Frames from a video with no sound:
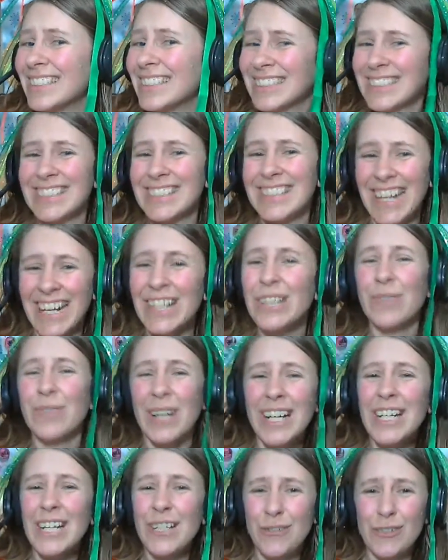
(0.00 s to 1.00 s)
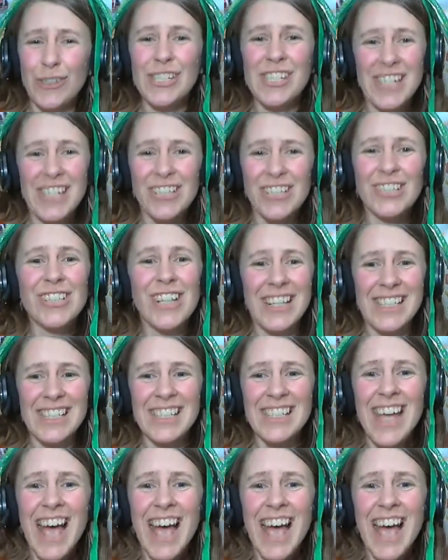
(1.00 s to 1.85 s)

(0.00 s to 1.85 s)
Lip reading: getting ready for standardized